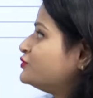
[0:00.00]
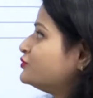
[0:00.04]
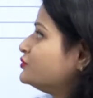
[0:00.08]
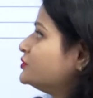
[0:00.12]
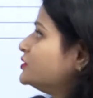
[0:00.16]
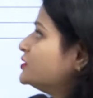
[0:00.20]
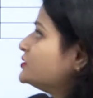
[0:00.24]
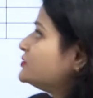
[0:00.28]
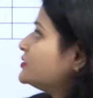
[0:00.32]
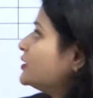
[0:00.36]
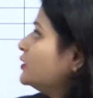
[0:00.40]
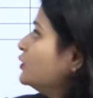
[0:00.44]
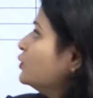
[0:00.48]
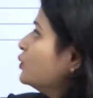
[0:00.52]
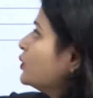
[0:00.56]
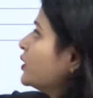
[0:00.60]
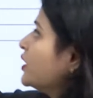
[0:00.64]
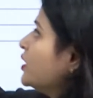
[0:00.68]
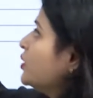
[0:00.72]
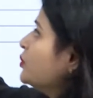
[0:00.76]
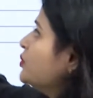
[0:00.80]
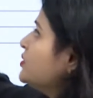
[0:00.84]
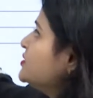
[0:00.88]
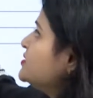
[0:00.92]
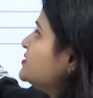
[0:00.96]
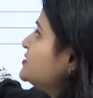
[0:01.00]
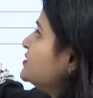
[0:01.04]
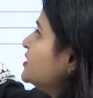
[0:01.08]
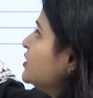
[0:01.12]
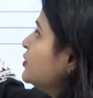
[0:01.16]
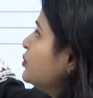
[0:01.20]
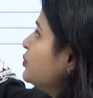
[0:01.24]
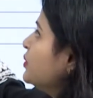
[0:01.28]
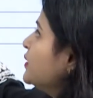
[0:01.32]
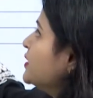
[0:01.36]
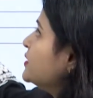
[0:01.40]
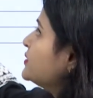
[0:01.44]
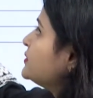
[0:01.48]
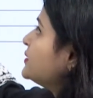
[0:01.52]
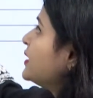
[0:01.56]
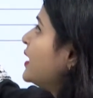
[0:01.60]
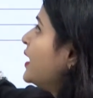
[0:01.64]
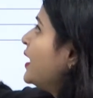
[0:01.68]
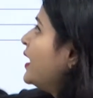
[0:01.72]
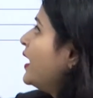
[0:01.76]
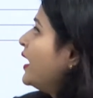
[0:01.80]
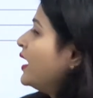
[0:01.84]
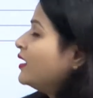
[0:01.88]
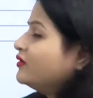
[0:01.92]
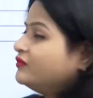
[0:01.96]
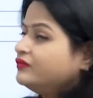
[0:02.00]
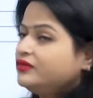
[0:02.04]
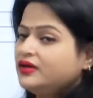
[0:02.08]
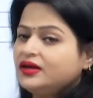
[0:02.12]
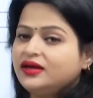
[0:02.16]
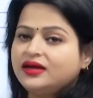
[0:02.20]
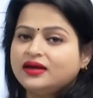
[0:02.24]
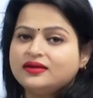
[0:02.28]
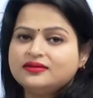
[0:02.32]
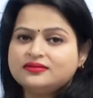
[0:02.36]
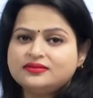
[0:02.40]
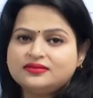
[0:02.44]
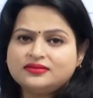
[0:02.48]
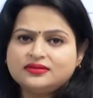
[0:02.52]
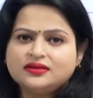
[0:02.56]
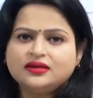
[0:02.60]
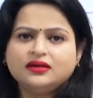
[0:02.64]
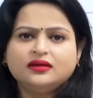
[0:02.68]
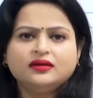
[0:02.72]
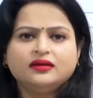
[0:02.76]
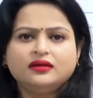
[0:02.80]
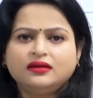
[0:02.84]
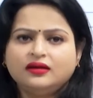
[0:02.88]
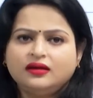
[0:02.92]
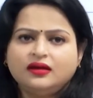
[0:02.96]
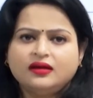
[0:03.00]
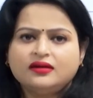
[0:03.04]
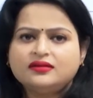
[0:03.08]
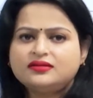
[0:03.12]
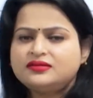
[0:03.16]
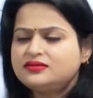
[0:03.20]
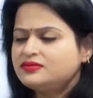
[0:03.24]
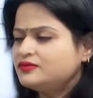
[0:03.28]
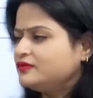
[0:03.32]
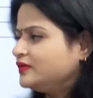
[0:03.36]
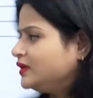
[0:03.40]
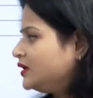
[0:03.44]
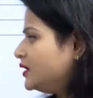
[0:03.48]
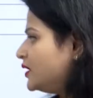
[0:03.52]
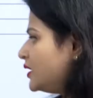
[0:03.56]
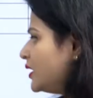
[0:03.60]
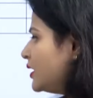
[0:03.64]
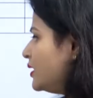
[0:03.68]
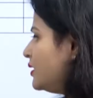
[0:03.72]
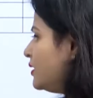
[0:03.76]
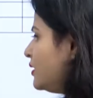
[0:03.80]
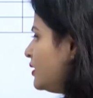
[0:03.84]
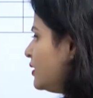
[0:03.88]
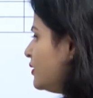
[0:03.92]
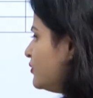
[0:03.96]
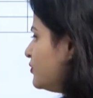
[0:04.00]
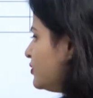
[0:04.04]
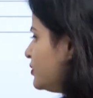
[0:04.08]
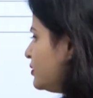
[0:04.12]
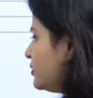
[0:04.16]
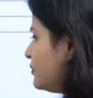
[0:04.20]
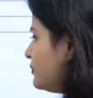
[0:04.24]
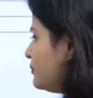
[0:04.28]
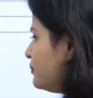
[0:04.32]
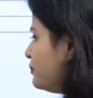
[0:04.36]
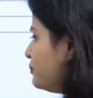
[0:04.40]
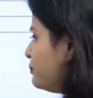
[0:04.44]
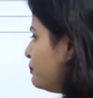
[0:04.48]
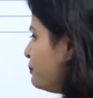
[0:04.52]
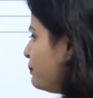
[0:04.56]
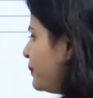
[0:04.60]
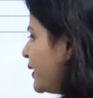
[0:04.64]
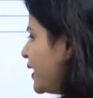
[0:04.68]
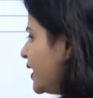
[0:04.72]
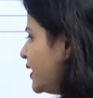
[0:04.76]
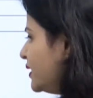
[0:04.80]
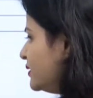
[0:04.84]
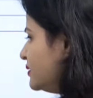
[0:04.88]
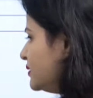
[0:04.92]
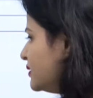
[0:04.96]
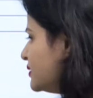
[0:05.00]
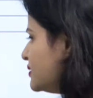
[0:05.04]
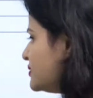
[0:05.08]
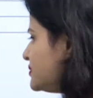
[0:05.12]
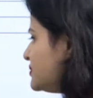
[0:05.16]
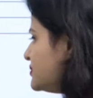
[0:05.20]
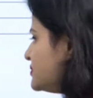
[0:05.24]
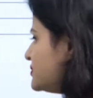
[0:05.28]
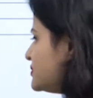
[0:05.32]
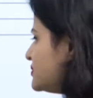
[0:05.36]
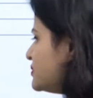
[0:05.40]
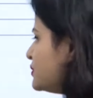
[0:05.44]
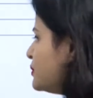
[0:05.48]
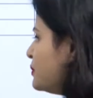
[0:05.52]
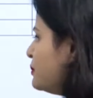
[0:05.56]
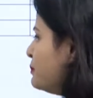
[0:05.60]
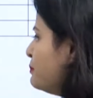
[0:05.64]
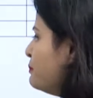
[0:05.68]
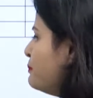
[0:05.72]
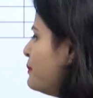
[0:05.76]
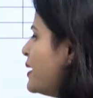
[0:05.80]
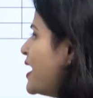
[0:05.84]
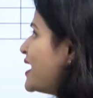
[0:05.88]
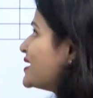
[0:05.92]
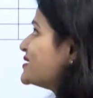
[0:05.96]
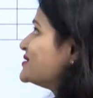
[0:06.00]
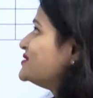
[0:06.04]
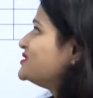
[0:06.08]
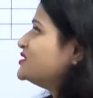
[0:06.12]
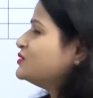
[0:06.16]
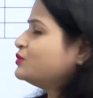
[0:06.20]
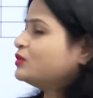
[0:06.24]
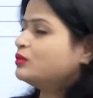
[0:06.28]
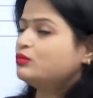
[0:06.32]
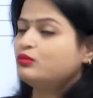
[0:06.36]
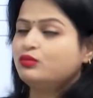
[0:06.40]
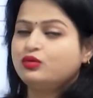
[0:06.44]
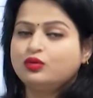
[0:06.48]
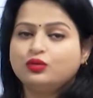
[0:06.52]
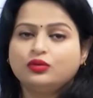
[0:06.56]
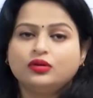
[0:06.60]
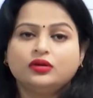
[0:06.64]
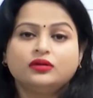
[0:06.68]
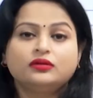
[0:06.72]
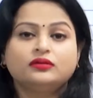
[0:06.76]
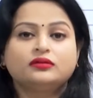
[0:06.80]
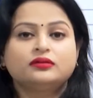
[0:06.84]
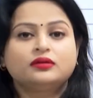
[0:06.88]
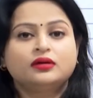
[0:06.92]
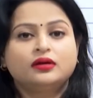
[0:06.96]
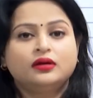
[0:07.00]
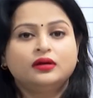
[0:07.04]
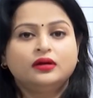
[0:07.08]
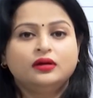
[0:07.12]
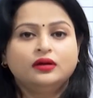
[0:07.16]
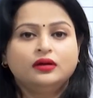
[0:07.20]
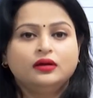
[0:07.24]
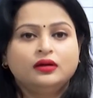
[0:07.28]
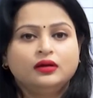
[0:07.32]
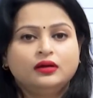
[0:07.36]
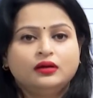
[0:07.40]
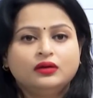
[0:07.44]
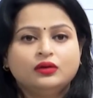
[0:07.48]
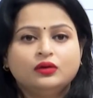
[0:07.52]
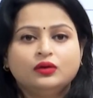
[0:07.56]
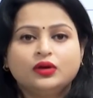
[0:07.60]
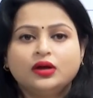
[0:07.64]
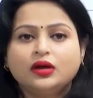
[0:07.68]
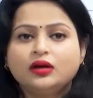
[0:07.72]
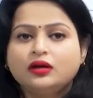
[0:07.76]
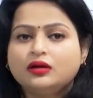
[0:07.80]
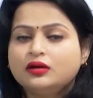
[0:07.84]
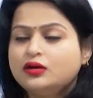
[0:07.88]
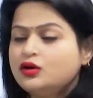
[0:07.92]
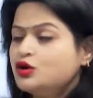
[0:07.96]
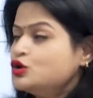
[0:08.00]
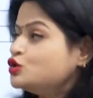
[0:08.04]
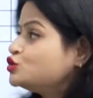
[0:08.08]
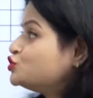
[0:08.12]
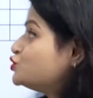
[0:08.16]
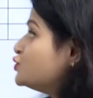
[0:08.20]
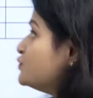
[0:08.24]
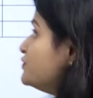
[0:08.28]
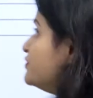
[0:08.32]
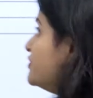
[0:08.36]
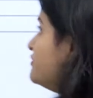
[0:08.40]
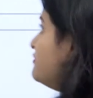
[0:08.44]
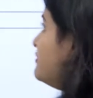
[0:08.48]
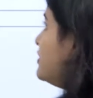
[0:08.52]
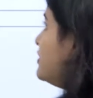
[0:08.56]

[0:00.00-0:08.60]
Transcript: to this allocable surplus and we can see yes we can pay this maximum bonus. Okay. So, we